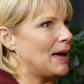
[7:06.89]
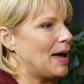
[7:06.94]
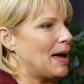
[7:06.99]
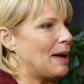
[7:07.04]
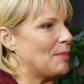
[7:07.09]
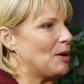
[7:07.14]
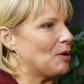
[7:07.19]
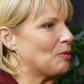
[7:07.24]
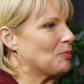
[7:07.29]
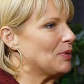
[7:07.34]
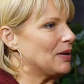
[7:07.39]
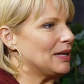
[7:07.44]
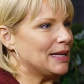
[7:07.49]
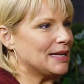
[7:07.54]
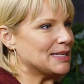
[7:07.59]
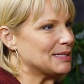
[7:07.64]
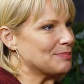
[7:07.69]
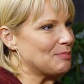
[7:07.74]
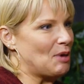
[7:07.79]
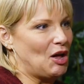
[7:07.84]
a really
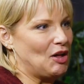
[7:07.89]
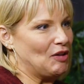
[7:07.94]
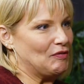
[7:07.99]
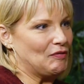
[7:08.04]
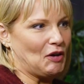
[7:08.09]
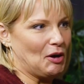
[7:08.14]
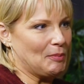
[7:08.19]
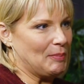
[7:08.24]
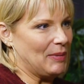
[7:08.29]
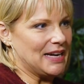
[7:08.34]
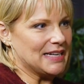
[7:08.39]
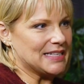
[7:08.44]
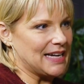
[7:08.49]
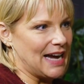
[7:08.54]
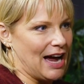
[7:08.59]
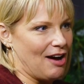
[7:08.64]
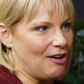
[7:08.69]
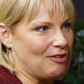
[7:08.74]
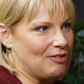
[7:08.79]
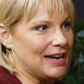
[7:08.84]
small farming
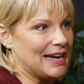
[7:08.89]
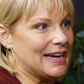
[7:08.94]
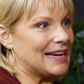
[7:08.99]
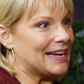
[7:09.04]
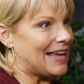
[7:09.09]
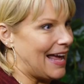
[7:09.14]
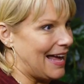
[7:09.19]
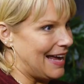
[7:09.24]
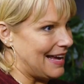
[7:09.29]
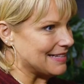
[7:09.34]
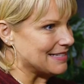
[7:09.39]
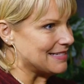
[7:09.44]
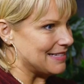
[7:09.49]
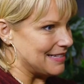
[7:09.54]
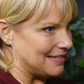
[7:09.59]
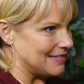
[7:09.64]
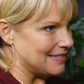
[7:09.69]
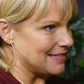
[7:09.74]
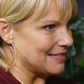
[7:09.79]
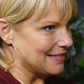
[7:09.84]
town in
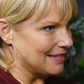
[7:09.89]
Kansas.